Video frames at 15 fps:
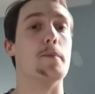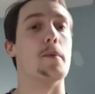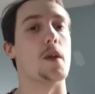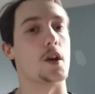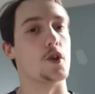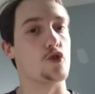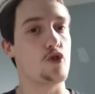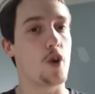but
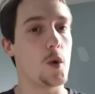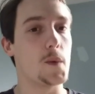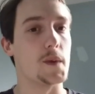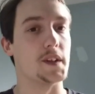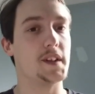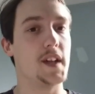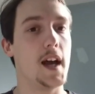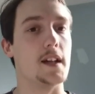the control
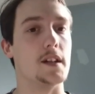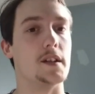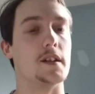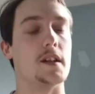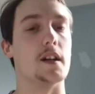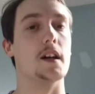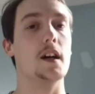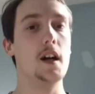this takes
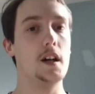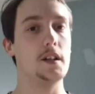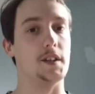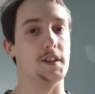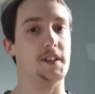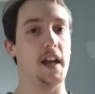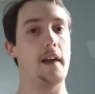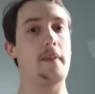to
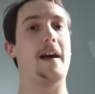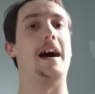stay in